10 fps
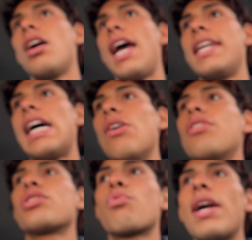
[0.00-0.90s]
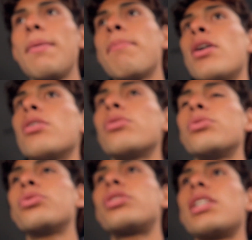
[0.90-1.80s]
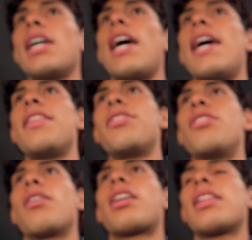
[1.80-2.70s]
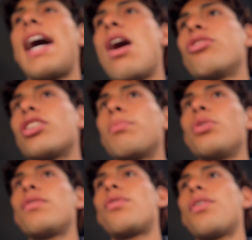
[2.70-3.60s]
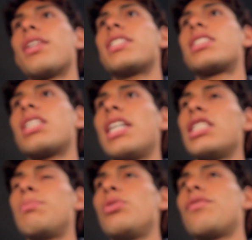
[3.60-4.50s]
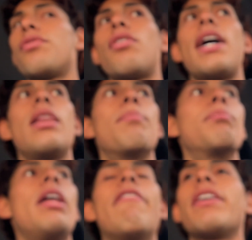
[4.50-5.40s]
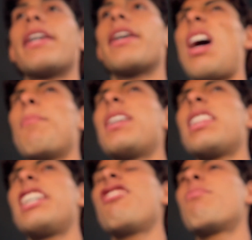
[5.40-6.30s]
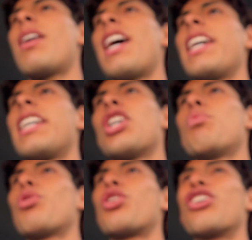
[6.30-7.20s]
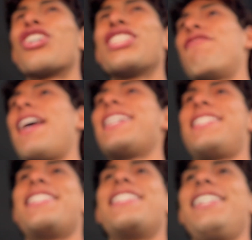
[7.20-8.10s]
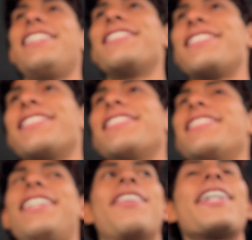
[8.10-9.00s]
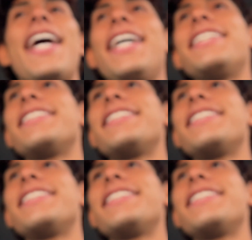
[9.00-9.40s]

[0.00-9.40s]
And now there's rainbows and the clouds are beautiful and the sun is beautiful. I'm loving it. I'm gonna live my Gilmore Girls fantasy. Okay.